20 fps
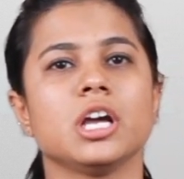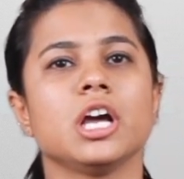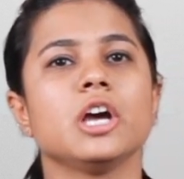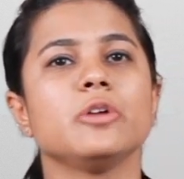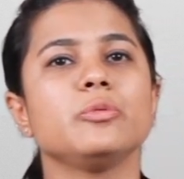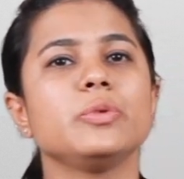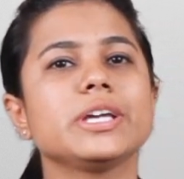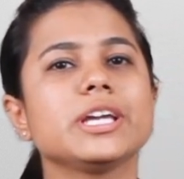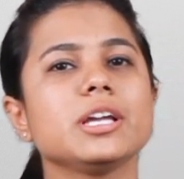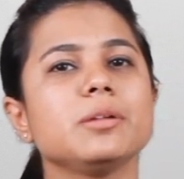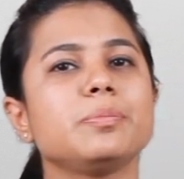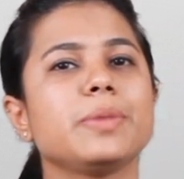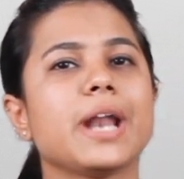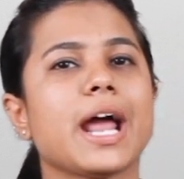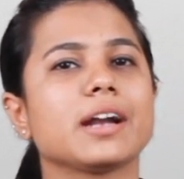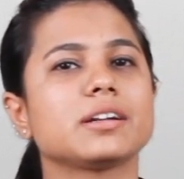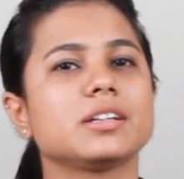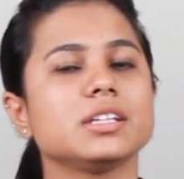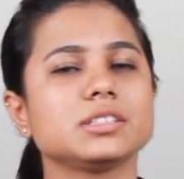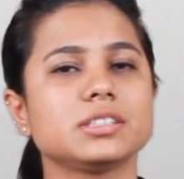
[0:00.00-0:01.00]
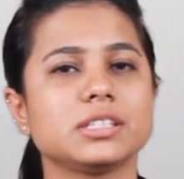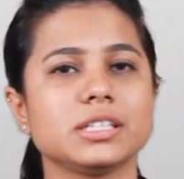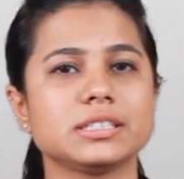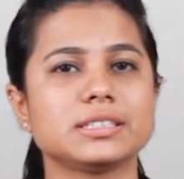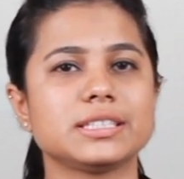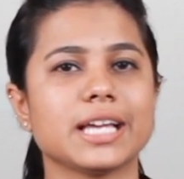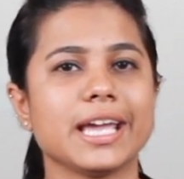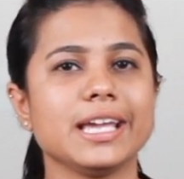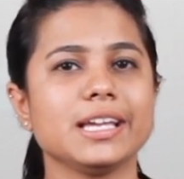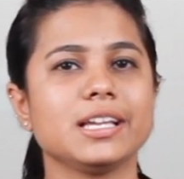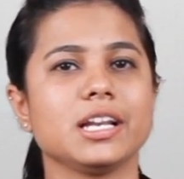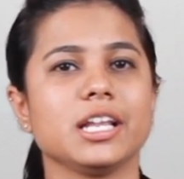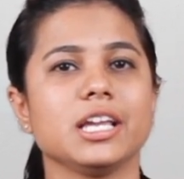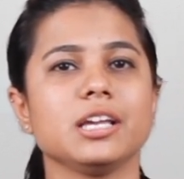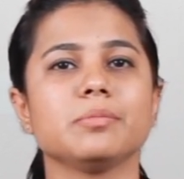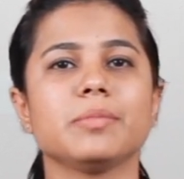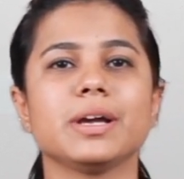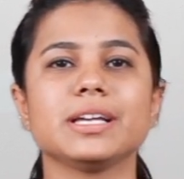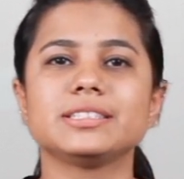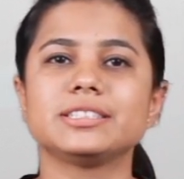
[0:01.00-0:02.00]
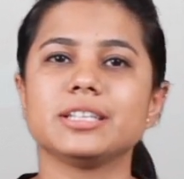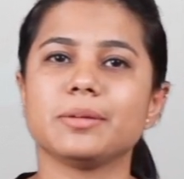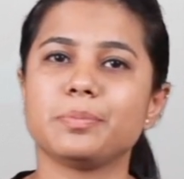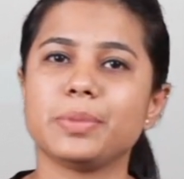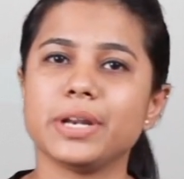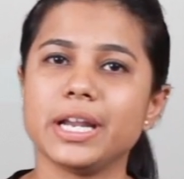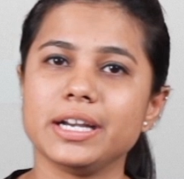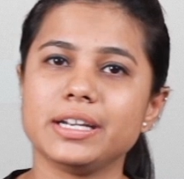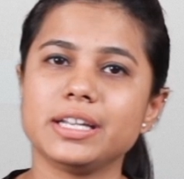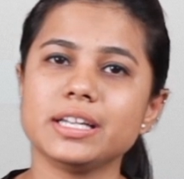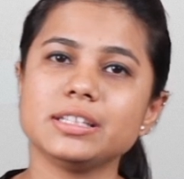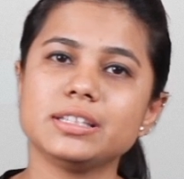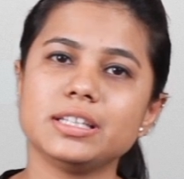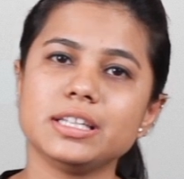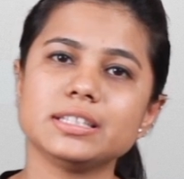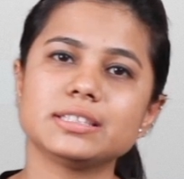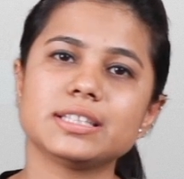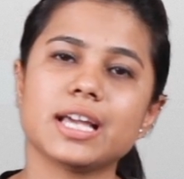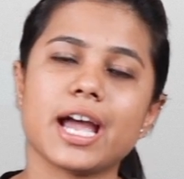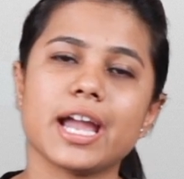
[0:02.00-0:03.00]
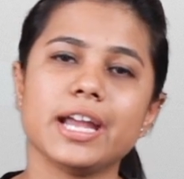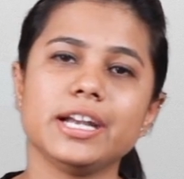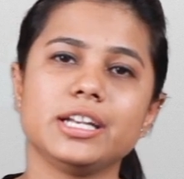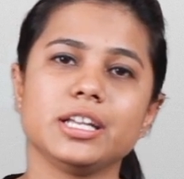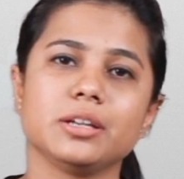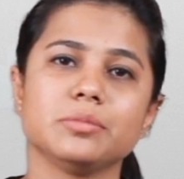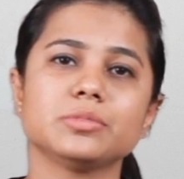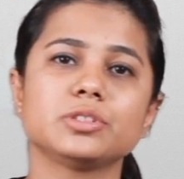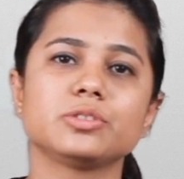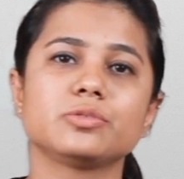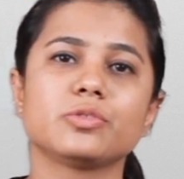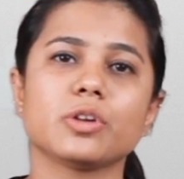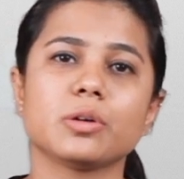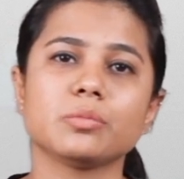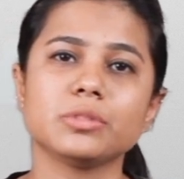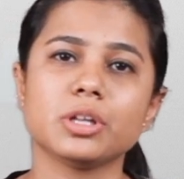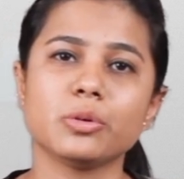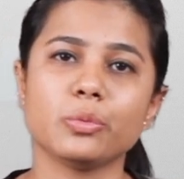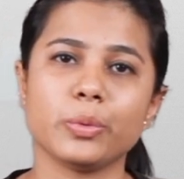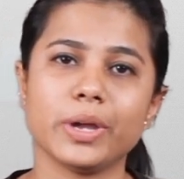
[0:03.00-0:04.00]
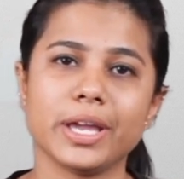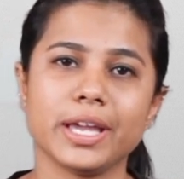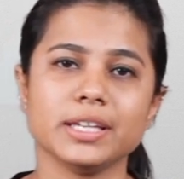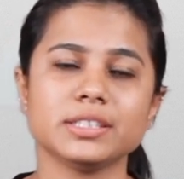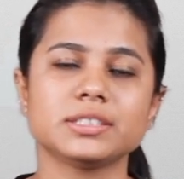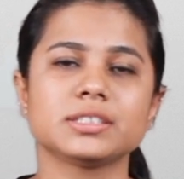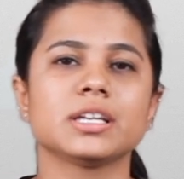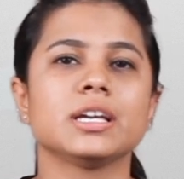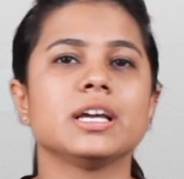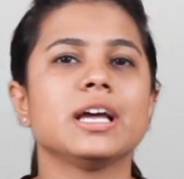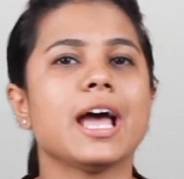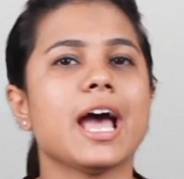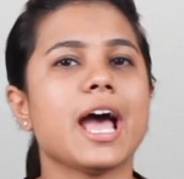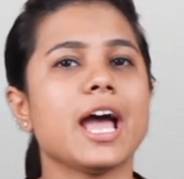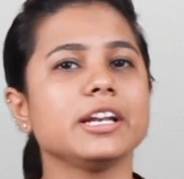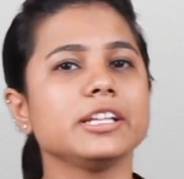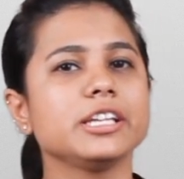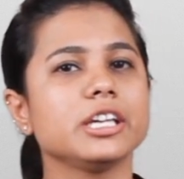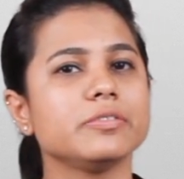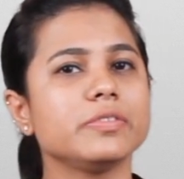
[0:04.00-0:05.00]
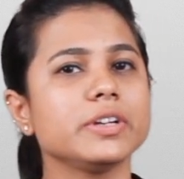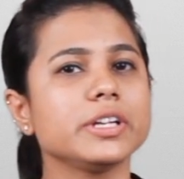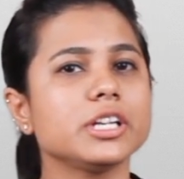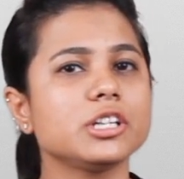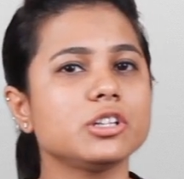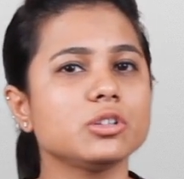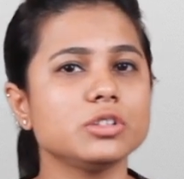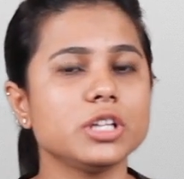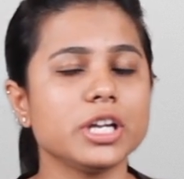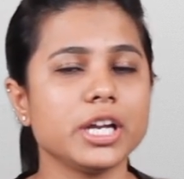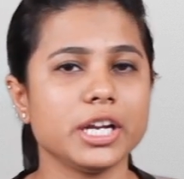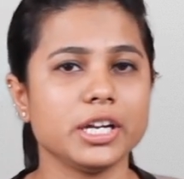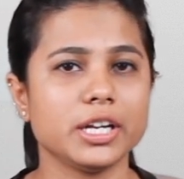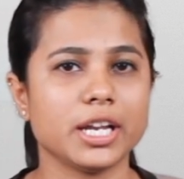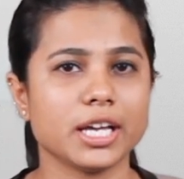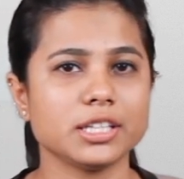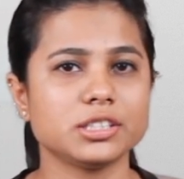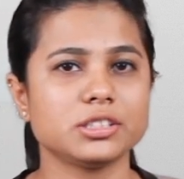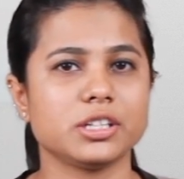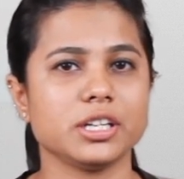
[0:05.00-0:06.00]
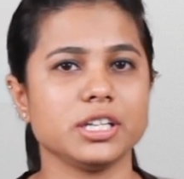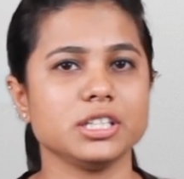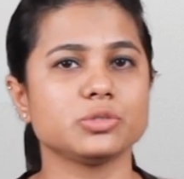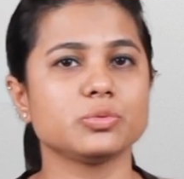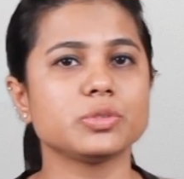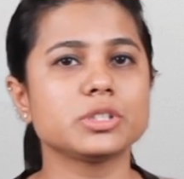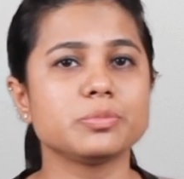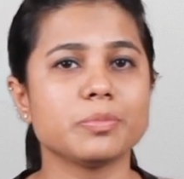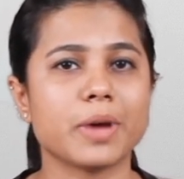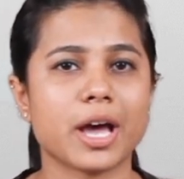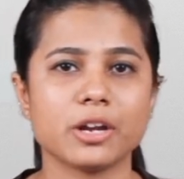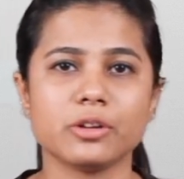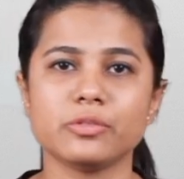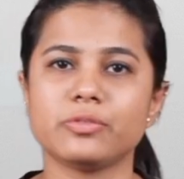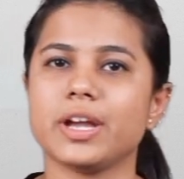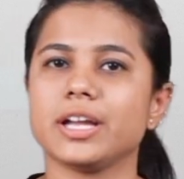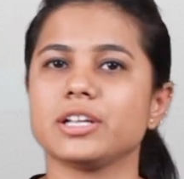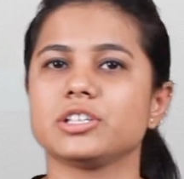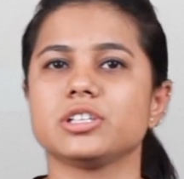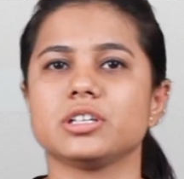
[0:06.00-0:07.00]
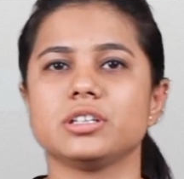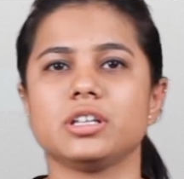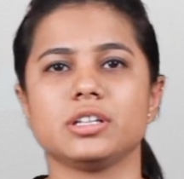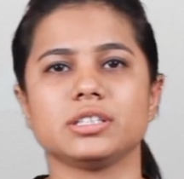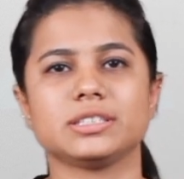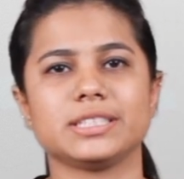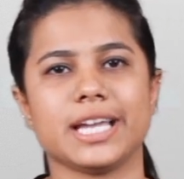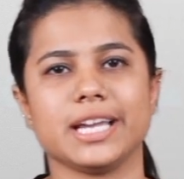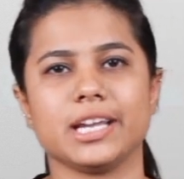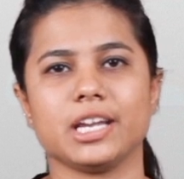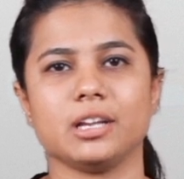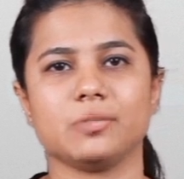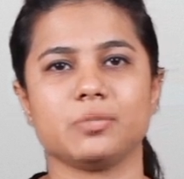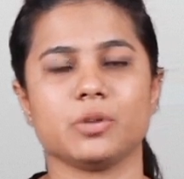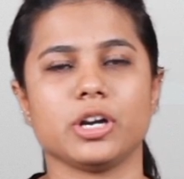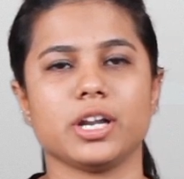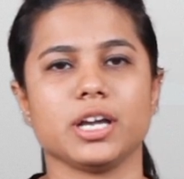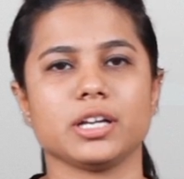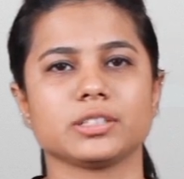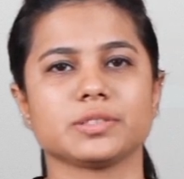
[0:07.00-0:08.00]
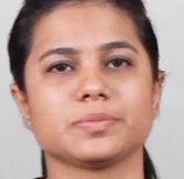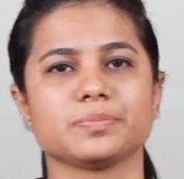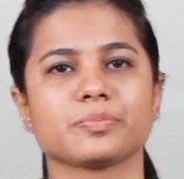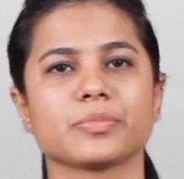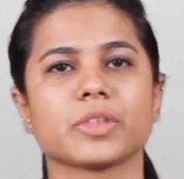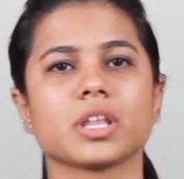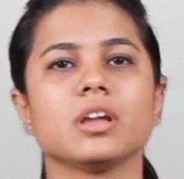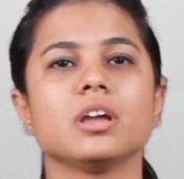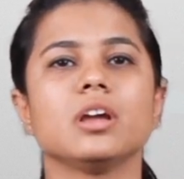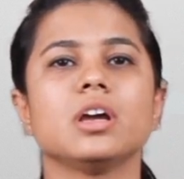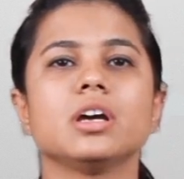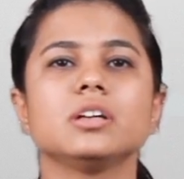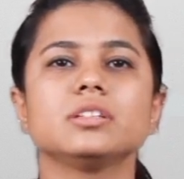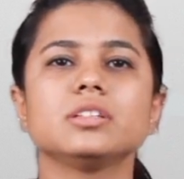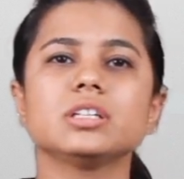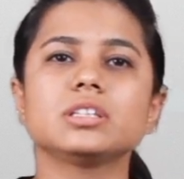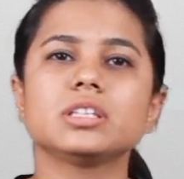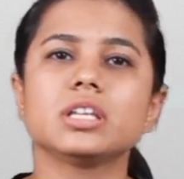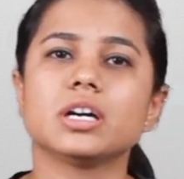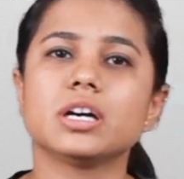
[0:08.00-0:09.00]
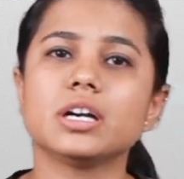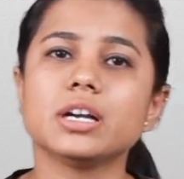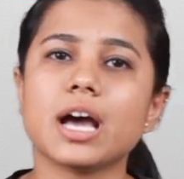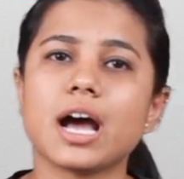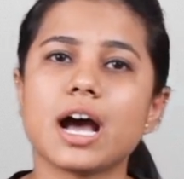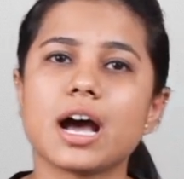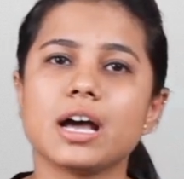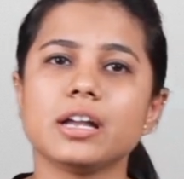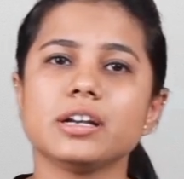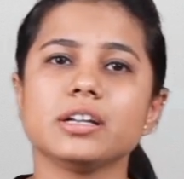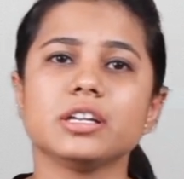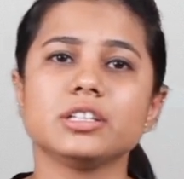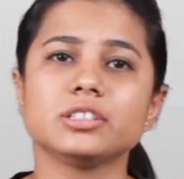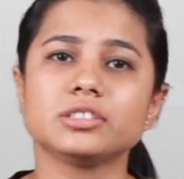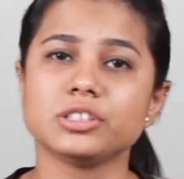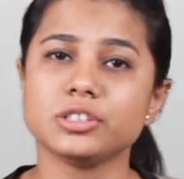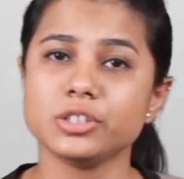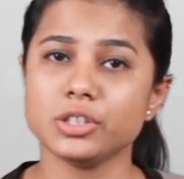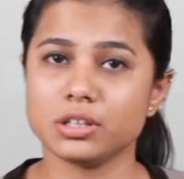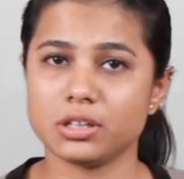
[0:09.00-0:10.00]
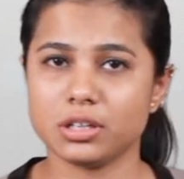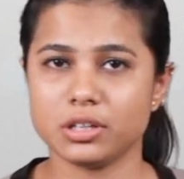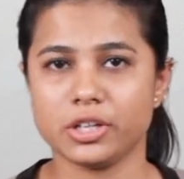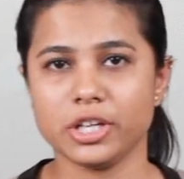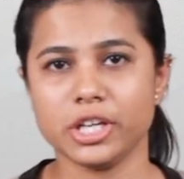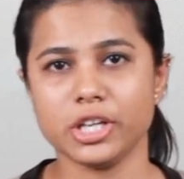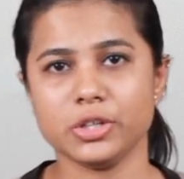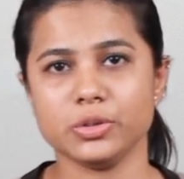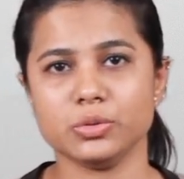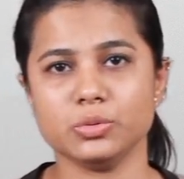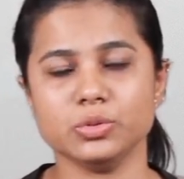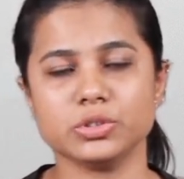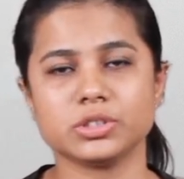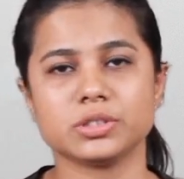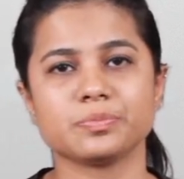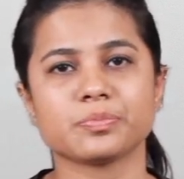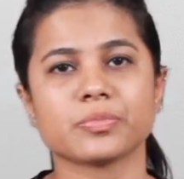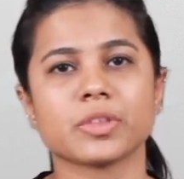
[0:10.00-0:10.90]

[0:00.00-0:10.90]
We can practice recycling by separating these items from the waste and giving it to the industries which manufacture the recycled products. The third R is reuse.